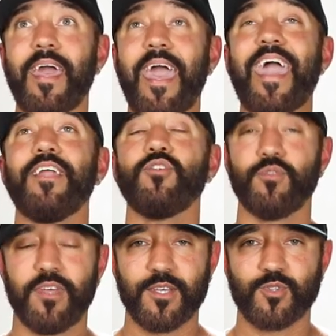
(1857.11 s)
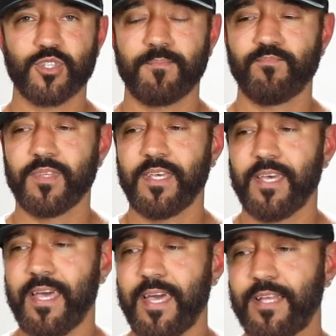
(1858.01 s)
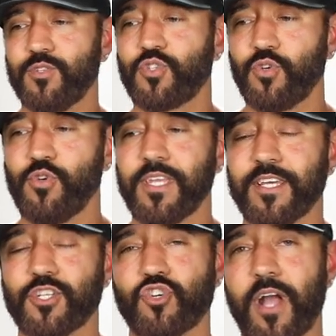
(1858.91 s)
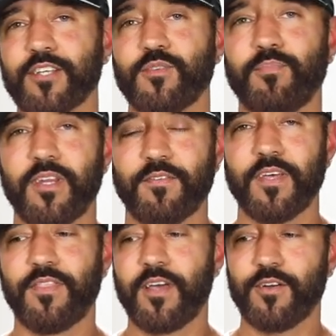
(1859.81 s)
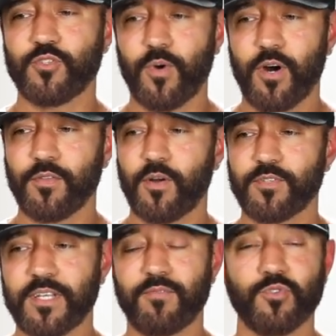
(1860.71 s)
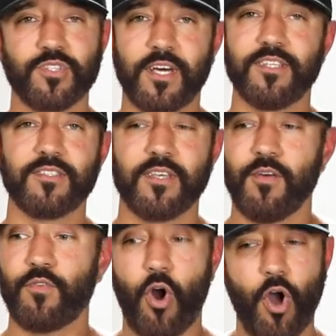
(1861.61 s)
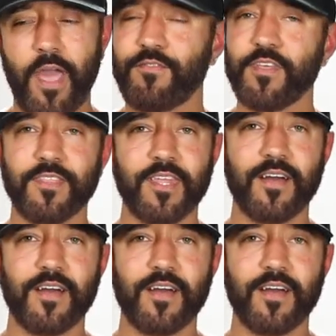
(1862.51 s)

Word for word: handle this. And so you can extract some benefit there as well. There are several studies for everything that